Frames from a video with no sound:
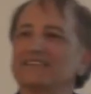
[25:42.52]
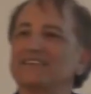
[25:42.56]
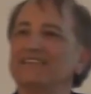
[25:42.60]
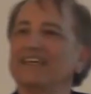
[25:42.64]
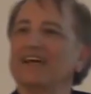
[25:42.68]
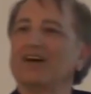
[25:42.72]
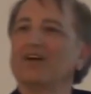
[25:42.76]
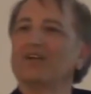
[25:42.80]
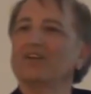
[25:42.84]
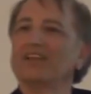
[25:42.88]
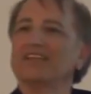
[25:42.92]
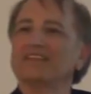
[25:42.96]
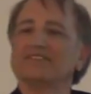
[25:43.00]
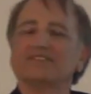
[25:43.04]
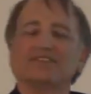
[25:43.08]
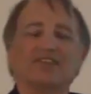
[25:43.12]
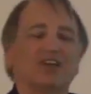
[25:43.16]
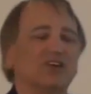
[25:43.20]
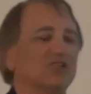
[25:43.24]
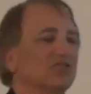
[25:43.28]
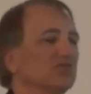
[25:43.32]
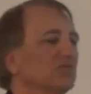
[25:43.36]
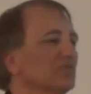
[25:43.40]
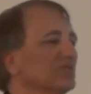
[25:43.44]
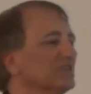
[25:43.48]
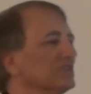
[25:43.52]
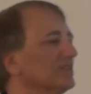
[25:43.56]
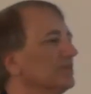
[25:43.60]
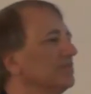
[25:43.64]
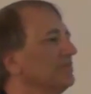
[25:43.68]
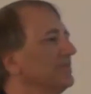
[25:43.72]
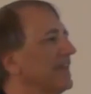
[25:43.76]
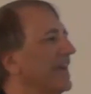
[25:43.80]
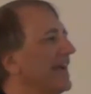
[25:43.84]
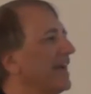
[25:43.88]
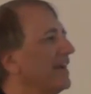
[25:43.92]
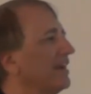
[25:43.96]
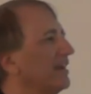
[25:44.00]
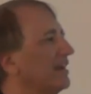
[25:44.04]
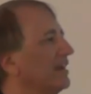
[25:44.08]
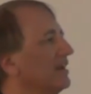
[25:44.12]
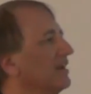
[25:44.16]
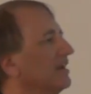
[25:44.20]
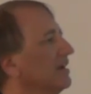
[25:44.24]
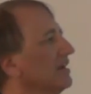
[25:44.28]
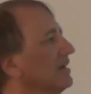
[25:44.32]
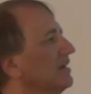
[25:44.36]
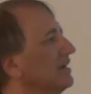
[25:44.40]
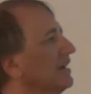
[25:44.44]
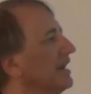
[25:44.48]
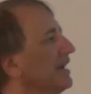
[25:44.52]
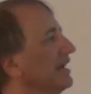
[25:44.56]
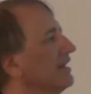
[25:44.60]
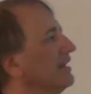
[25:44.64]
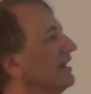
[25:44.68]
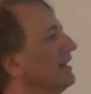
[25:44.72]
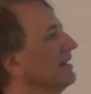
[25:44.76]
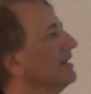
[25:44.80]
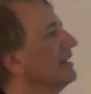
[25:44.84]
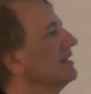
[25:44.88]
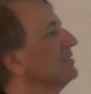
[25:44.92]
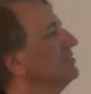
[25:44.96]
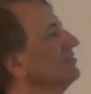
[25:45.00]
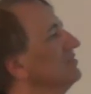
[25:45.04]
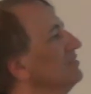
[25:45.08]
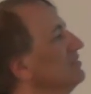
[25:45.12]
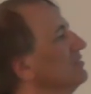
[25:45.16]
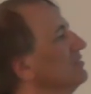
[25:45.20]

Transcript: Excel that starts with some data and then lets